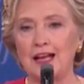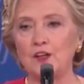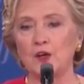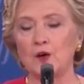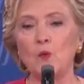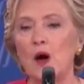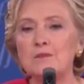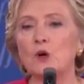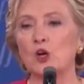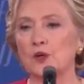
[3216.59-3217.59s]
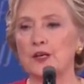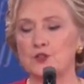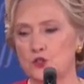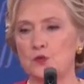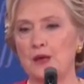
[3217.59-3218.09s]
Look, one murder
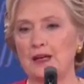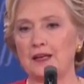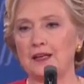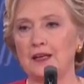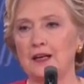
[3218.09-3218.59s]
is too many,